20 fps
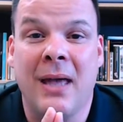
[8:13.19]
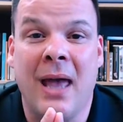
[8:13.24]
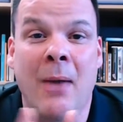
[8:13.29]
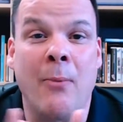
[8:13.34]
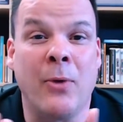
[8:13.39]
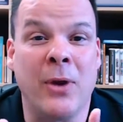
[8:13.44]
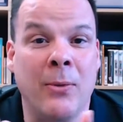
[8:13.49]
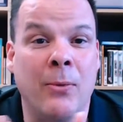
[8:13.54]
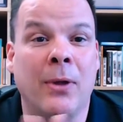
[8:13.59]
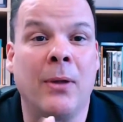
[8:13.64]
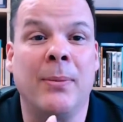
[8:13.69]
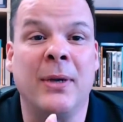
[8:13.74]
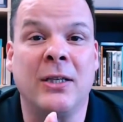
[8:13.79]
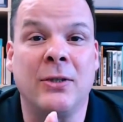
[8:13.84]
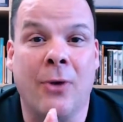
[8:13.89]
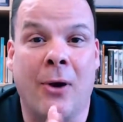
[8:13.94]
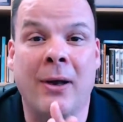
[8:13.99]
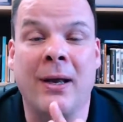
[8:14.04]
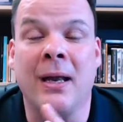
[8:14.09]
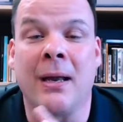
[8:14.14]
And we will be
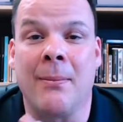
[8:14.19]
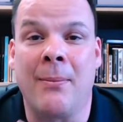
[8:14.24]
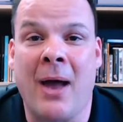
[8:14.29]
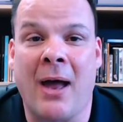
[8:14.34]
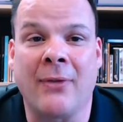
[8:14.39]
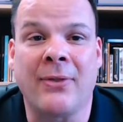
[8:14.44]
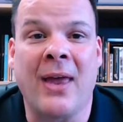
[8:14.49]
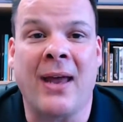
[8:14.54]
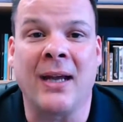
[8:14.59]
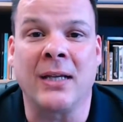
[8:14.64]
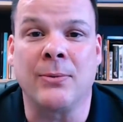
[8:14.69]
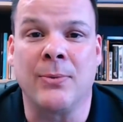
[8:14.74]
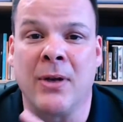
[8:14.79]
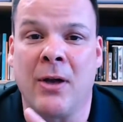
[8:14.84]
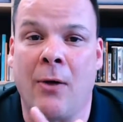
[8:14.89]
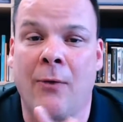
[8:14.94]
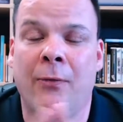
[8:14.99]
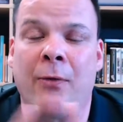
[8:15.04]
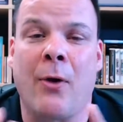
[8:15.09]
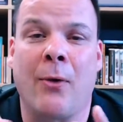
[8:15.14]
talking about that as we
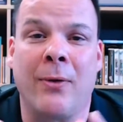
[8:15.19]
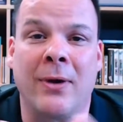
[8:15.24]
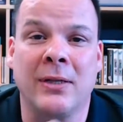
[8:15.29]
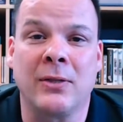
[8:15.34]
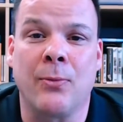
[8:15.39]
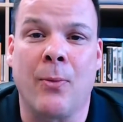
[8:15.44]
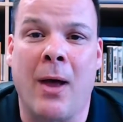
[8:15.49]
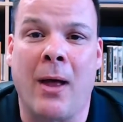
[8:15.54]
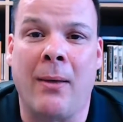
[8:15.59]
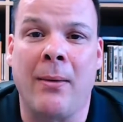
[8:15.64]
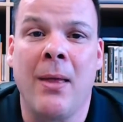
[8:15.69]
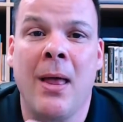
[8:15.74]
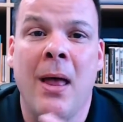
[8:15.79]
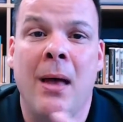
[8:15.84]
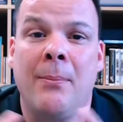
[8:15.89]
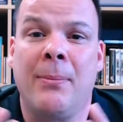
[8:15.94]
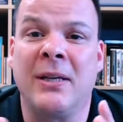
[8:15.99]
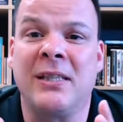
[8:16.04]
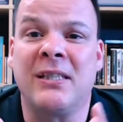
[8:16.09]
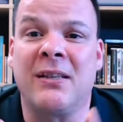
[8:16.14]
go forward as well.
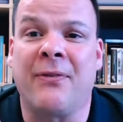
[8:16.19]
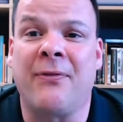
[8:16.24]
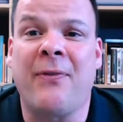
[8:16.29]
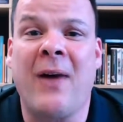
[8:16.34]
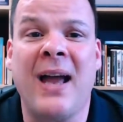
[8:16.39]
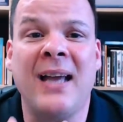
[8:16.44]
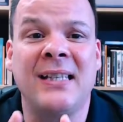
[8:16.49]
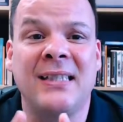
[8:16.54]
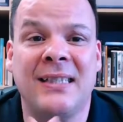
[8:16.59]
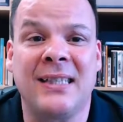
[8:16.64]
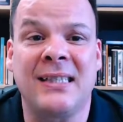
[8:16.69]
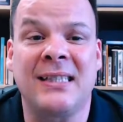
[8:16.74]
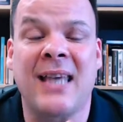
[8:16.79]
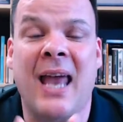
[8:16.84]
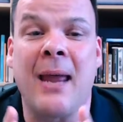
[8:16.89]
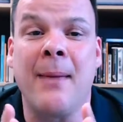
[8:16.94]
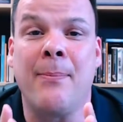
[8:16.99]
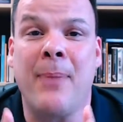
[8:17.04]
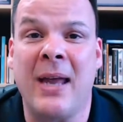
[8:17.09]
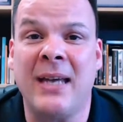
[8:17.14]
But suffice to
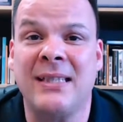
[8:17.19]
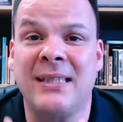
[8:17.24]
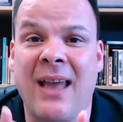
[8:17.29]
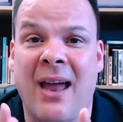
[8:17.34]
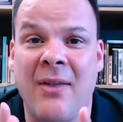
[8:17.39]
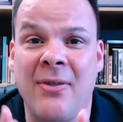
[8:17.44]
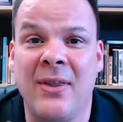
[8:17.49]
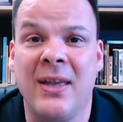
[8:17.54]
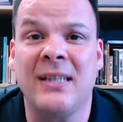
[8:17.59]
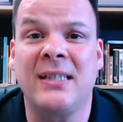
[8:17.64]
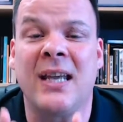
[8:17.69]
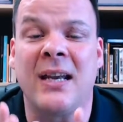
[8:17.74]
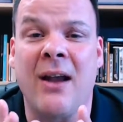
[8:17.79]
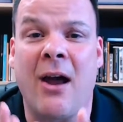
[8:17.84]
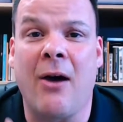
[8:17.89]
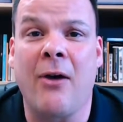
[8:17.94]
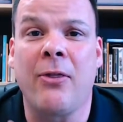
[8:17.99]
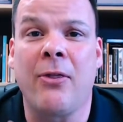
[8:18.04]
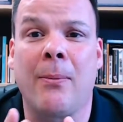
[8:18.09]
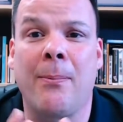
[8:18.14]
say, based on this and
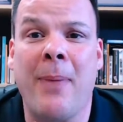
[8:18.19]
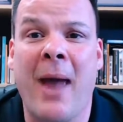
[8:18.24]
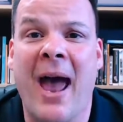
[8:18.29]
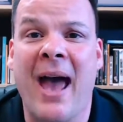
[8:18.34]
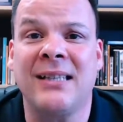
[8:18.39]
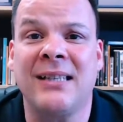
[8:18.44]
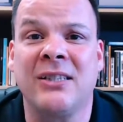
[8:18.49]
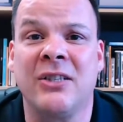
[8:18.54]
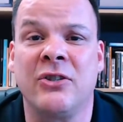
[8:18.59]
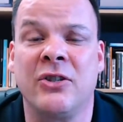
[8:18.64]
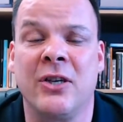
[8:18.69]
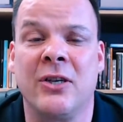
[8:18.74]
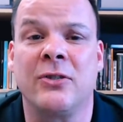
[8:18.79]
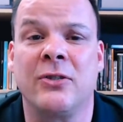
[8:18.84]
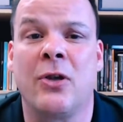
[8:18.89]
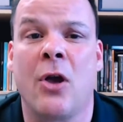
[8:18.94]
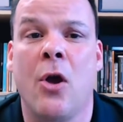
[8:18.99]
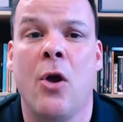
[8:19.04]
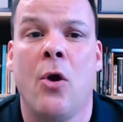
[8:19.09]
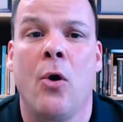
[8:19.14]
other
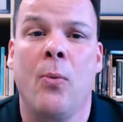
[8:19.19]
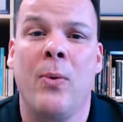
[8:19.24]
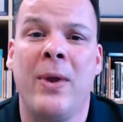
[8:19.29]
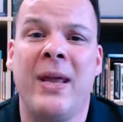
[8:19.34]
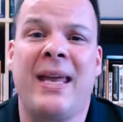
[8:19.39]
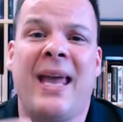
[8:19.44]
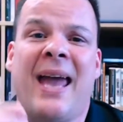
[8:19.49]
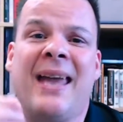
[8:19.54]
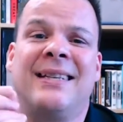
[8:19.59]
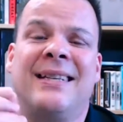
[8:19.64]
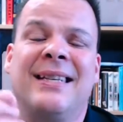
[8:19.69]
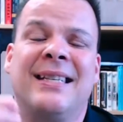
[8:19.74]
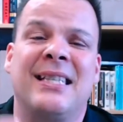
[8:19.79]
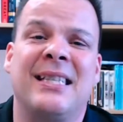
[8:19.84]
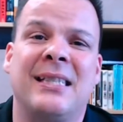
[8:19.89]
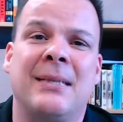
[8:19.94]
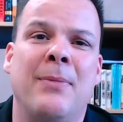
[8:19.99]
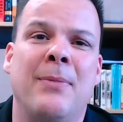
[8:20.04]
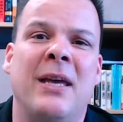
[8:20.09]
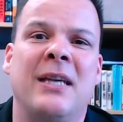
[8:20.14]
passages, we can
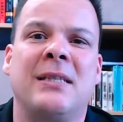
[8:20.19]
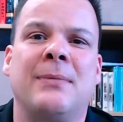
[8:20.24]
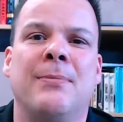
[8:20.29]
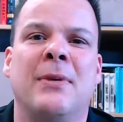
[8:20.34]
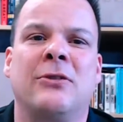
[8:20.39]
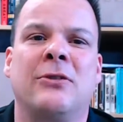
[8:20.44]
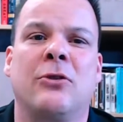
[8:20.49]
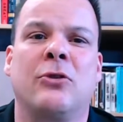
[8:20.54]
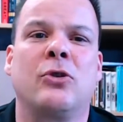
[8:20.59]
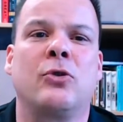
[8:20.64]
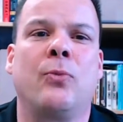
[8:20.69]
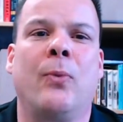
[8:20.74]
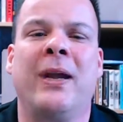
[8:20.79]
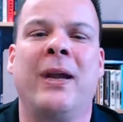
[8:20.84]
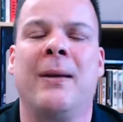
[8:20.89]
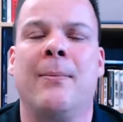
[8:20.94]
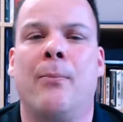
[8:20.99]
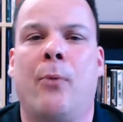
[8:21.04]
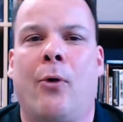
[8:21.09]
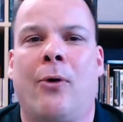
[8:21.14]
dismiss Mr.
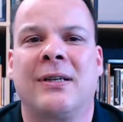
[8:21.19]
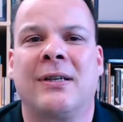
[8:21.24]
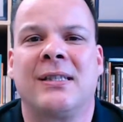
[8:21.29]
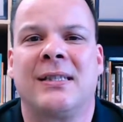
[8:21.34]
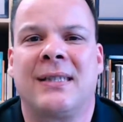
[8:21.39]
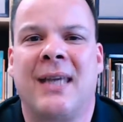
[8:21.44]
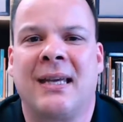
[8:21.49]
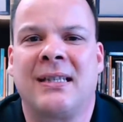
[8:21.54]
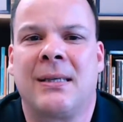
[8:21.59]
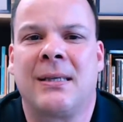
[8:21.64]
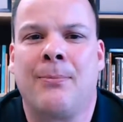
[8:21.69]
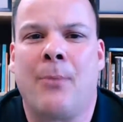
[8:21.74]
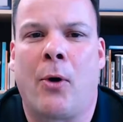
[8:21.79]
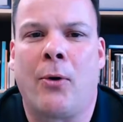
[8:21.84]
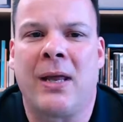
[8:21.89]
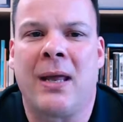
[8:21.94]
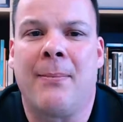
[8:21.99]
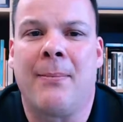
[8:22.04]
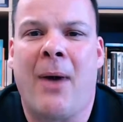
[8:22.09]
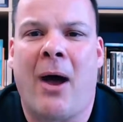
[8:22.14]
Swedenborg's
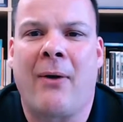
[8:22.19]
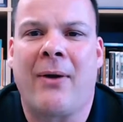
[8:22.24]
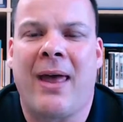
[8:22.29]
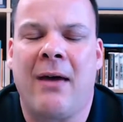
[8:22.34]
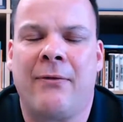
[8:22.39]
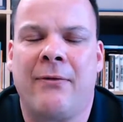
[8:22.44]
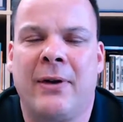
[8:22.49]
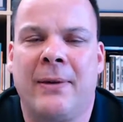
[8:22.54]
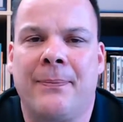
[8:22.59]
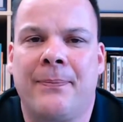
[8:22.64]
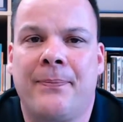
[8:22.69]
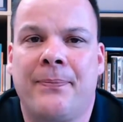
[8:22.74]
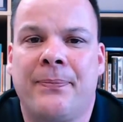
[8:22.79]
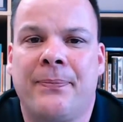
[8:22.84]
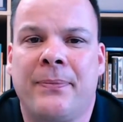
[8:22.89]
testimony about heaven.